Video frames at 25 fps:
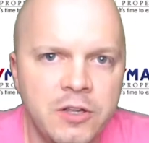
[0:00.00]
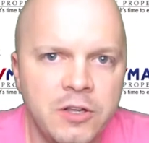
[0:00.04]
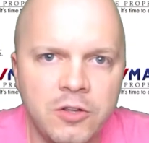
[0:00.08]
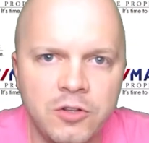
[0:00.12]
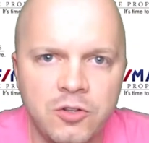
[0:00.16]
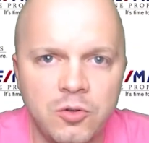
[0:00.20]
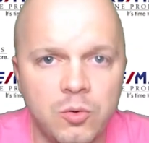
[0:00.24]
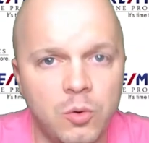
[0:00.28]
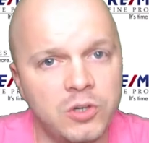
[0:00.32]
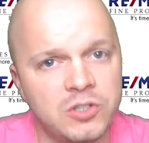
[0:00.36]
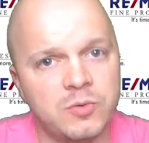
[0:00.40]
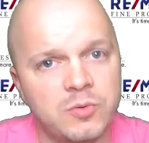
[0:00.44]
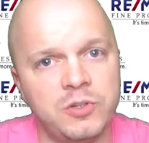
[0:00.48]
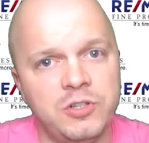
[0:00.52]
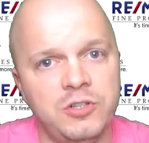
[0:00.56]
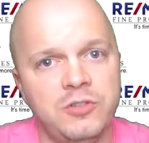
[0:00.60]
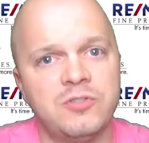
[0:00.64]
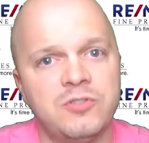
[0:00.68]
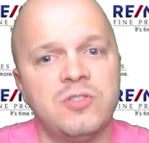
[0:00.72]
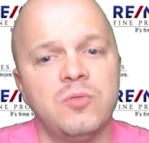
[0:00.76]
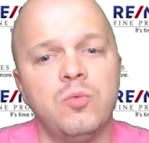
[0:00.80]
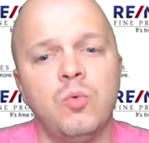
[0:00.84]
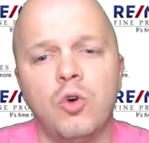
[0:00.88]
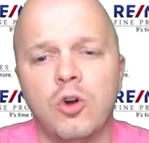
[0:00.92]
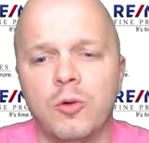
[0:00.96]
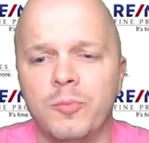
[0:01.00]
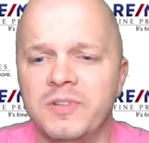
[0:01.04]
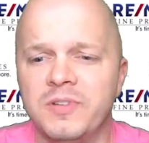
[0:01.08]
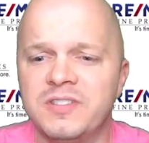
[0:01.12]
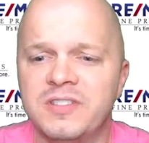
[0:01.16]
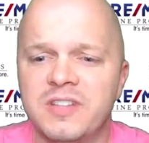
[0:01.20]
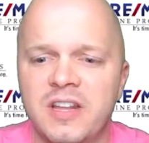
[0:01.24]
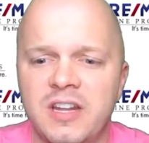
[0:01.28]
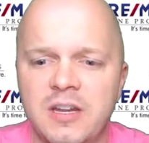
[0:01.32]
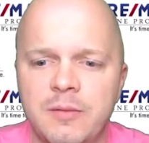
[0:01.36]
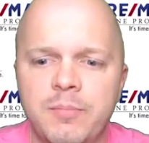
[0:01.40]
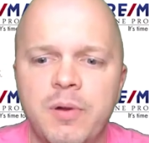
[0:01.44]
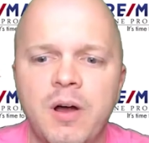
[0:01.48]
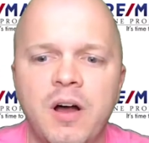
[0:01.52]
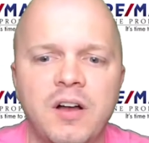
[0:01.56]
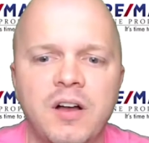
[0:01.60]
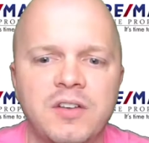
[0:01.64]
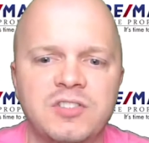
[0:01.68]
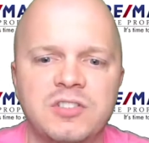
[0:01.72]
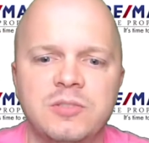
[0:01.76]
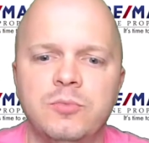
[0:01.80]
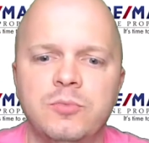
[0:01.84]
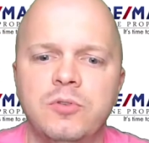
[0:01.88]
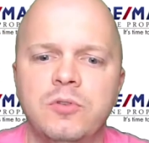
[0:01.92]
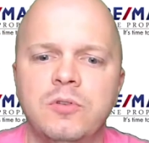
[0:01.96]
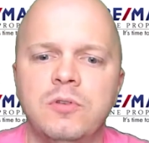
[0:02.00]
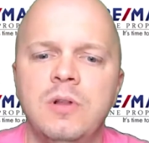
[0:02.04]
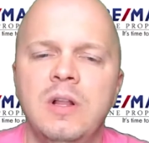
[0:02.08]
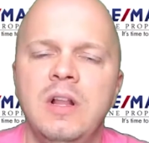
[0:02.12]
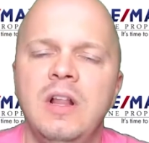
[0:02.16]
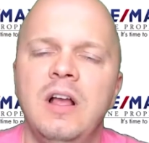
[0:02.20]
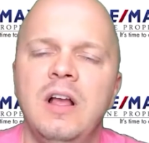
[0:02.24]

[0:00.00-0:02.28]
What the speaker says: You always want to use the warmest setting possible.